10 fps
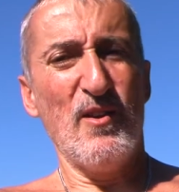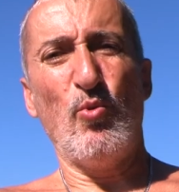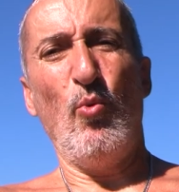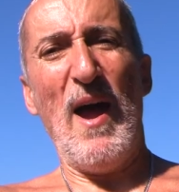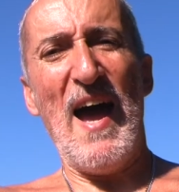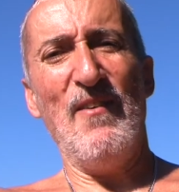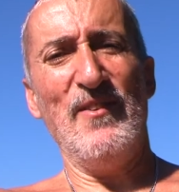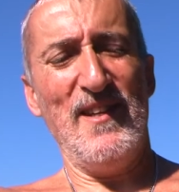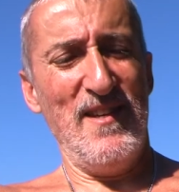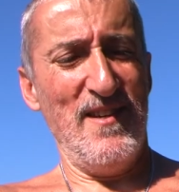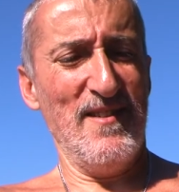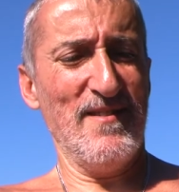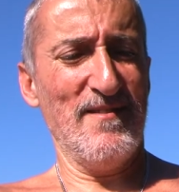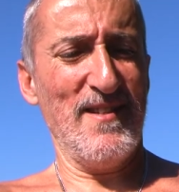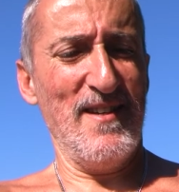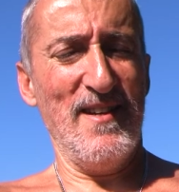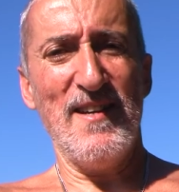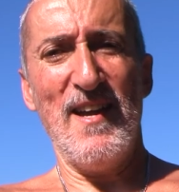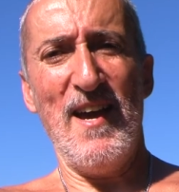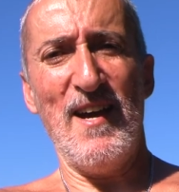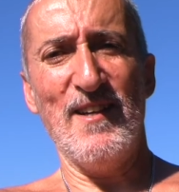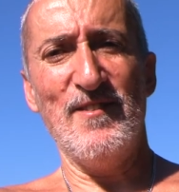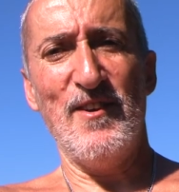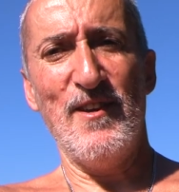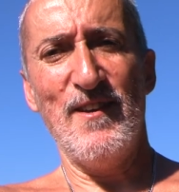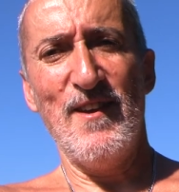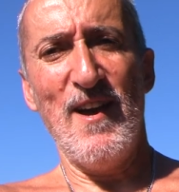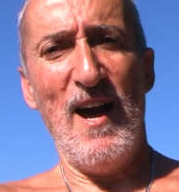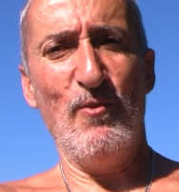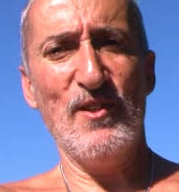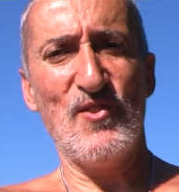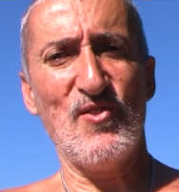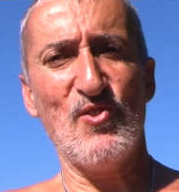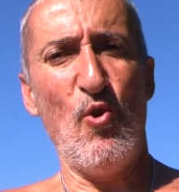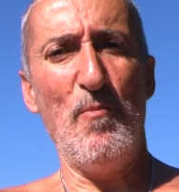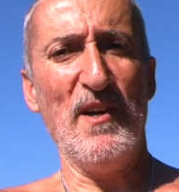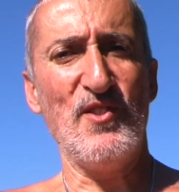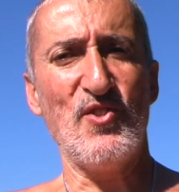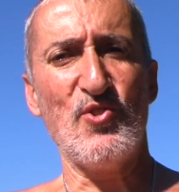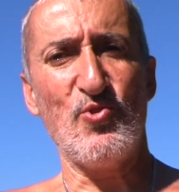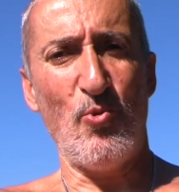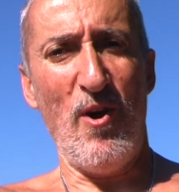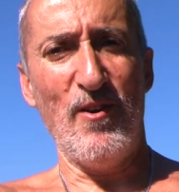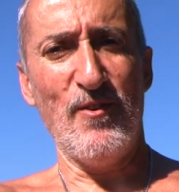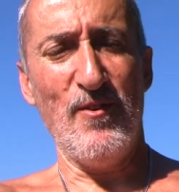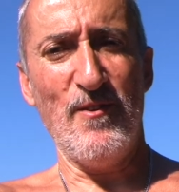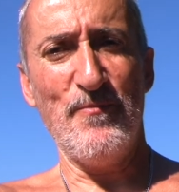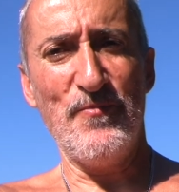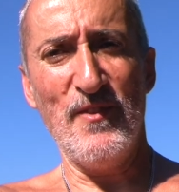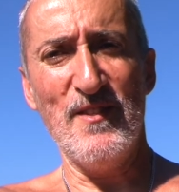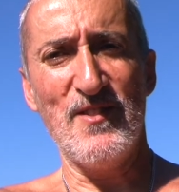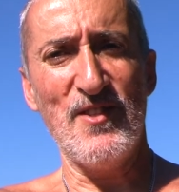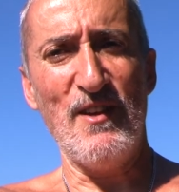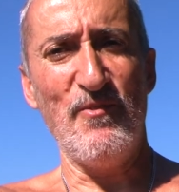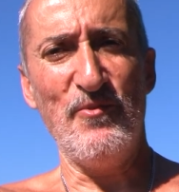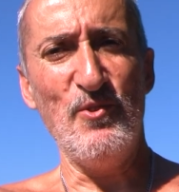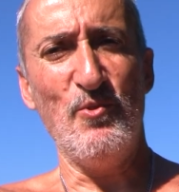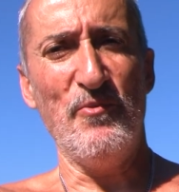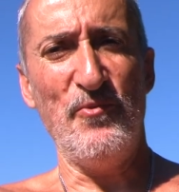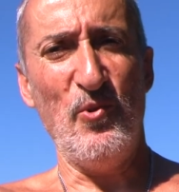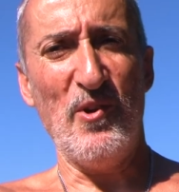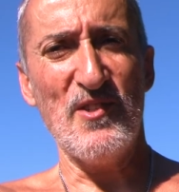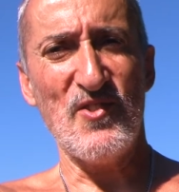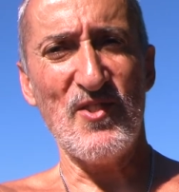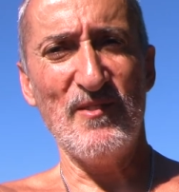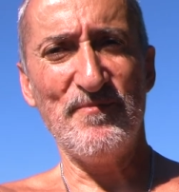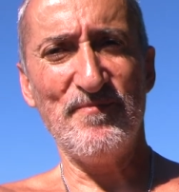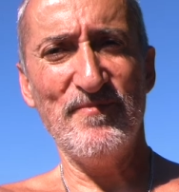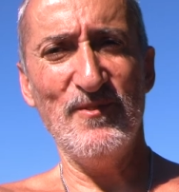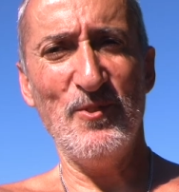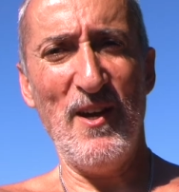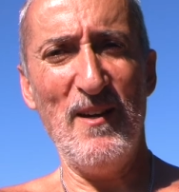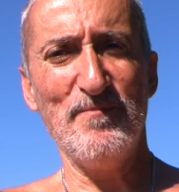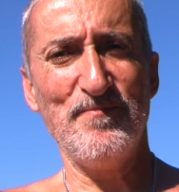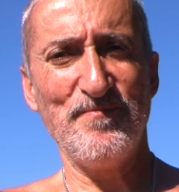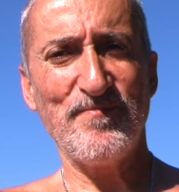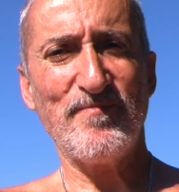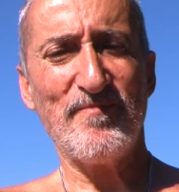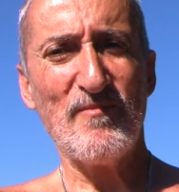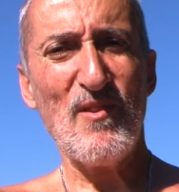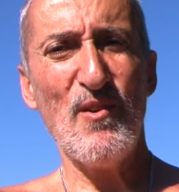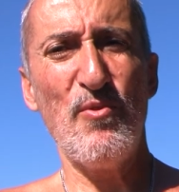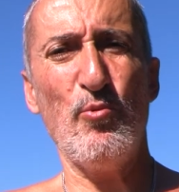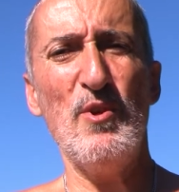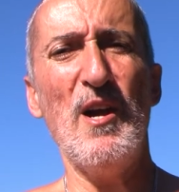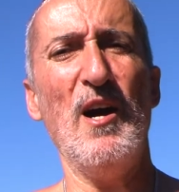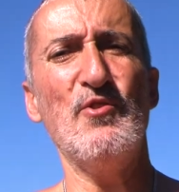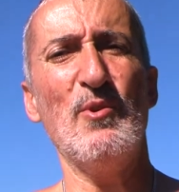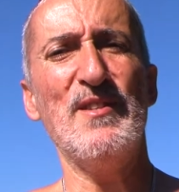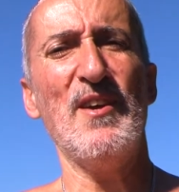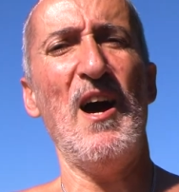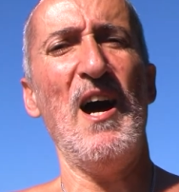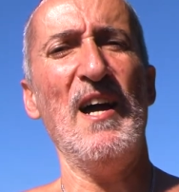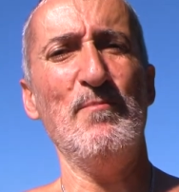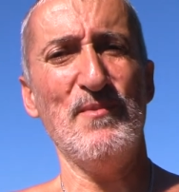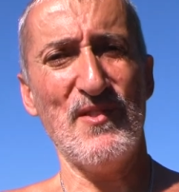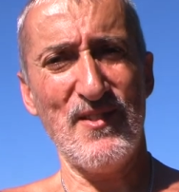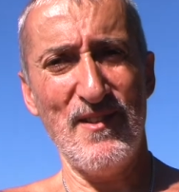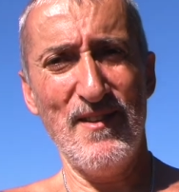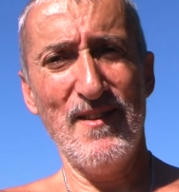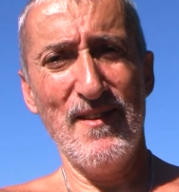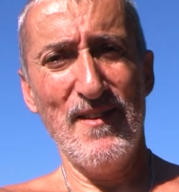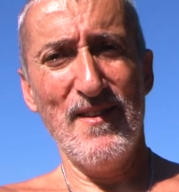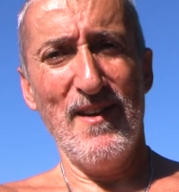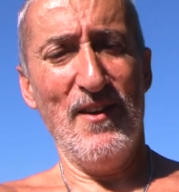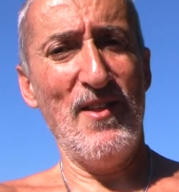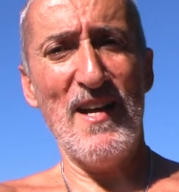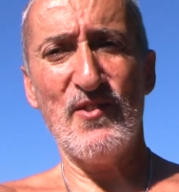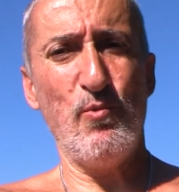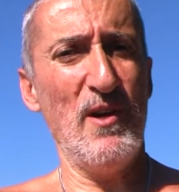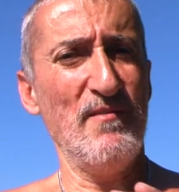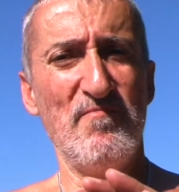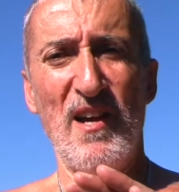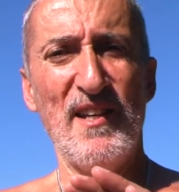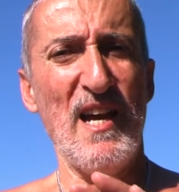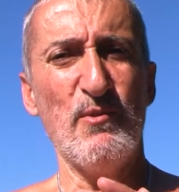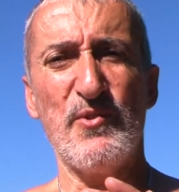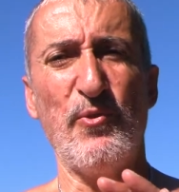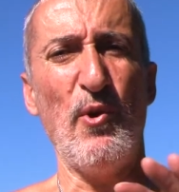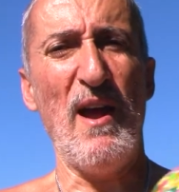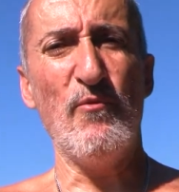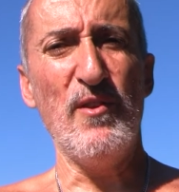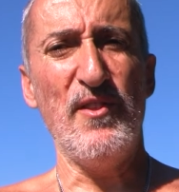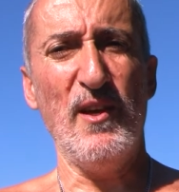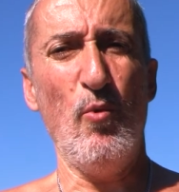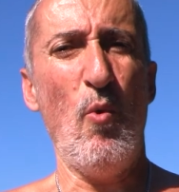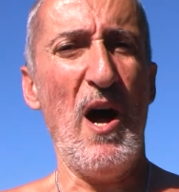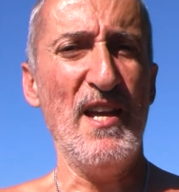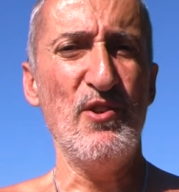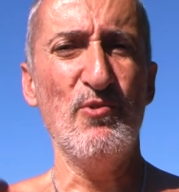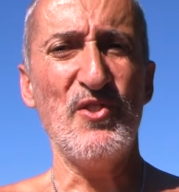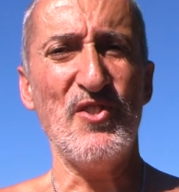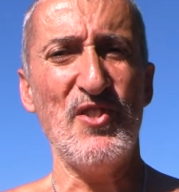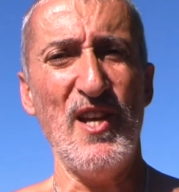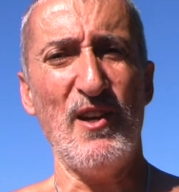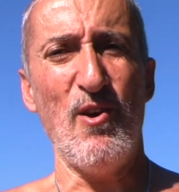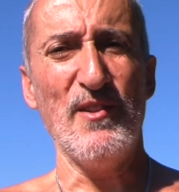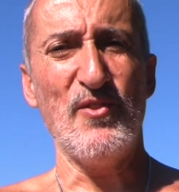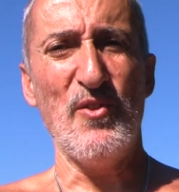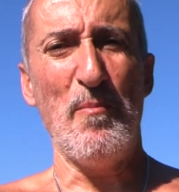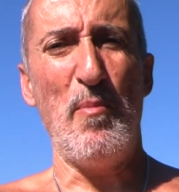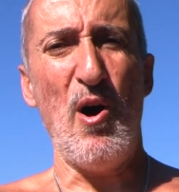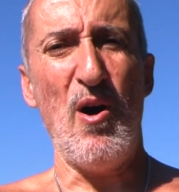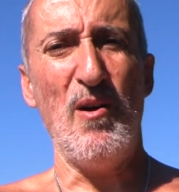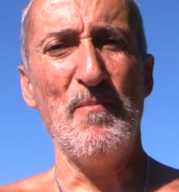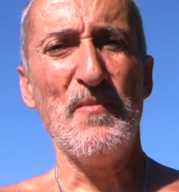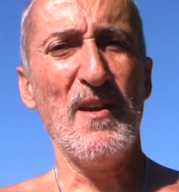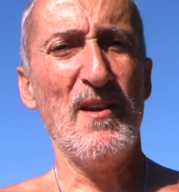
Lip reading: gravity, okay, and how it's so much stronger than centrifugal force, okay, 300 times, and that's what accounts for everything. Why you stick onto the ball